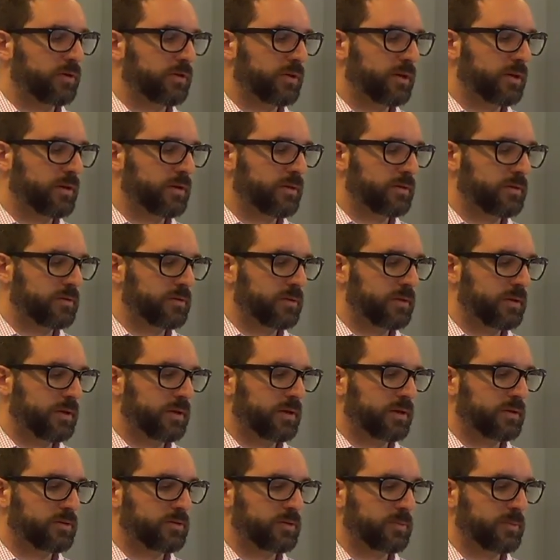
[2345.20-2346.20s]
earlier,
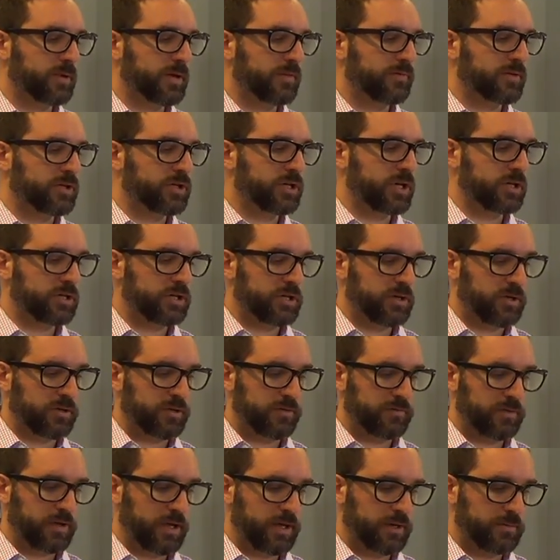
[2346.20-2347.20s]
and so I'm going to, to change it on
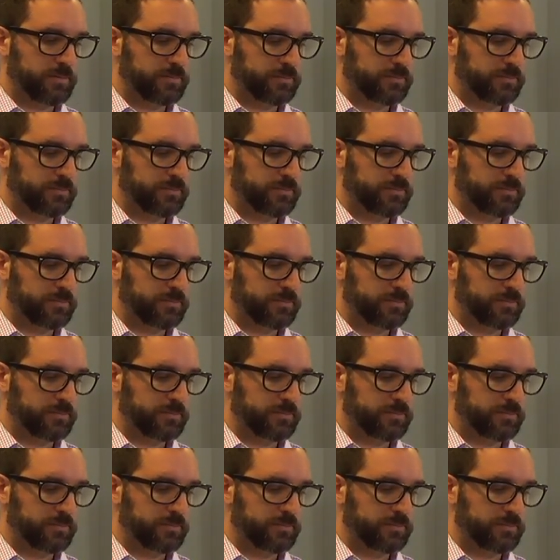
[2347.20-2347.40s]
the fly.